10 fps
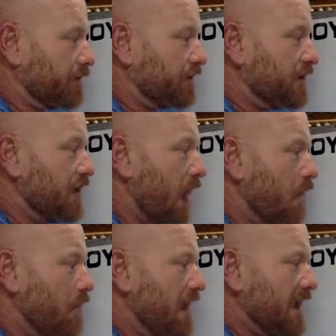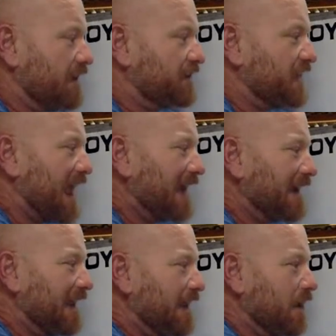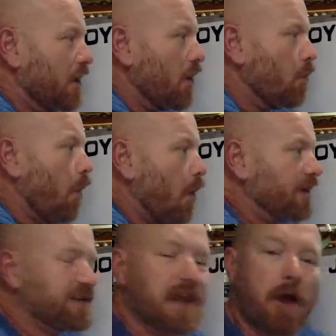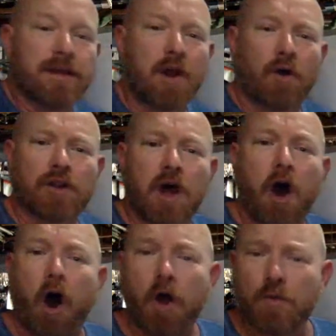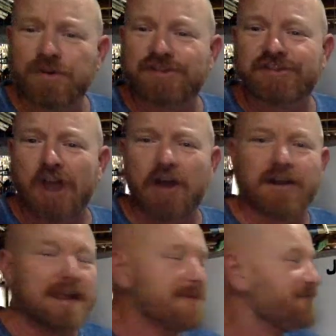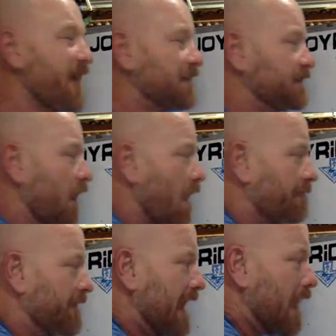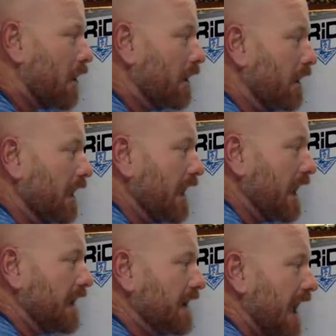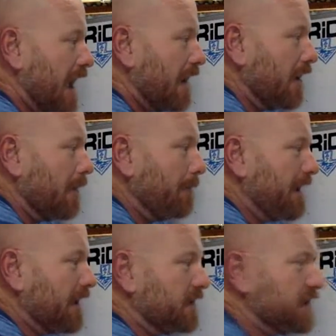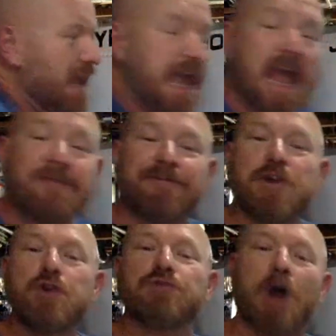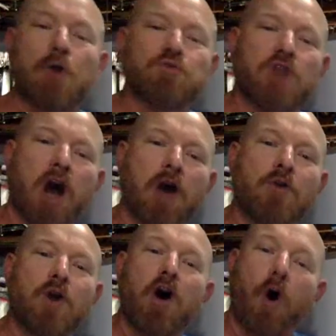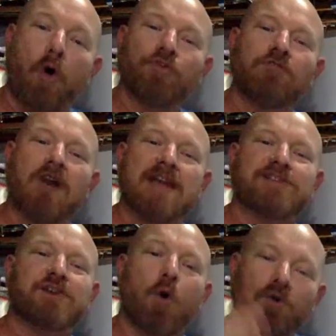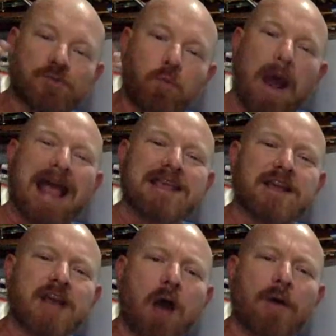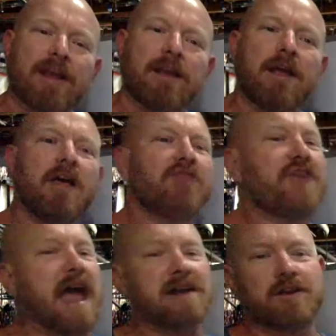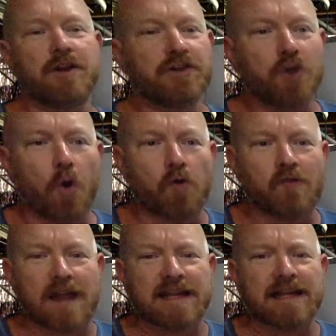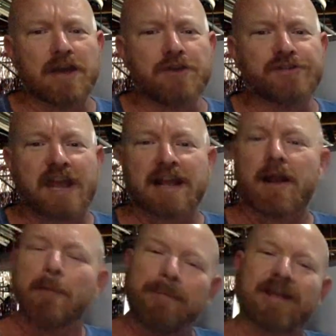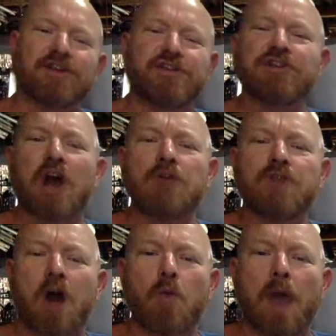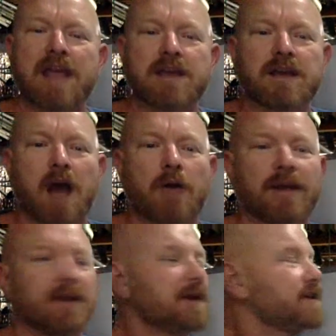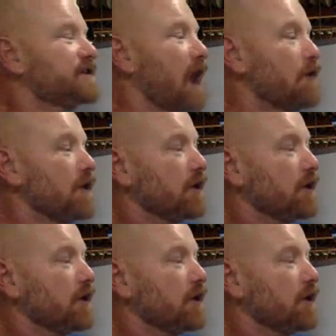to know exactly what is going on. I would certainly invest 30 minutes in that, because if you don't know on the race course where you're going, then you're already losing because you don't know where you're going. So